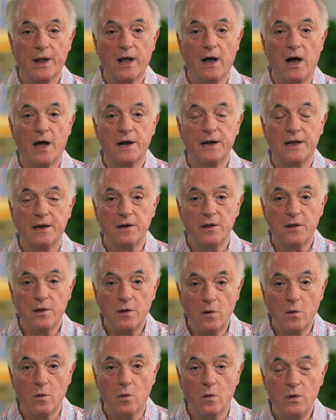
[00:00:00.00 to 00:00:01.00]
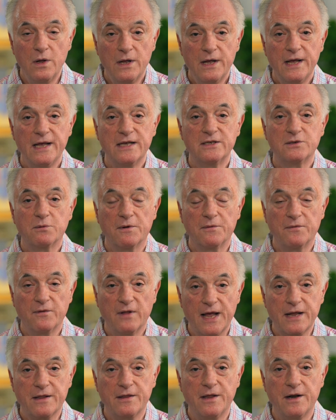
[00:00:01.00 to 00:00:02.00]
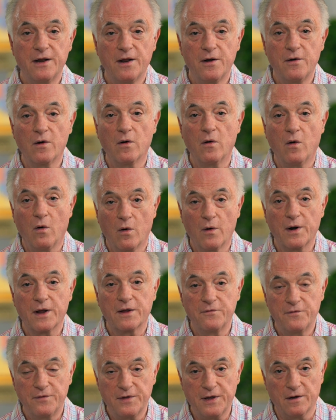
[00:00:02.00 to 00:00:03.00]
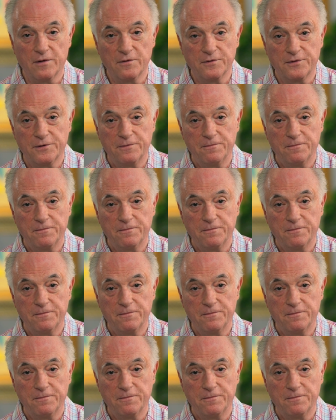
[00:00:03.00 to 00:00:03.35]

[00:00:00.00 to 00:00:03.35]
on in you is reflected in your auric field.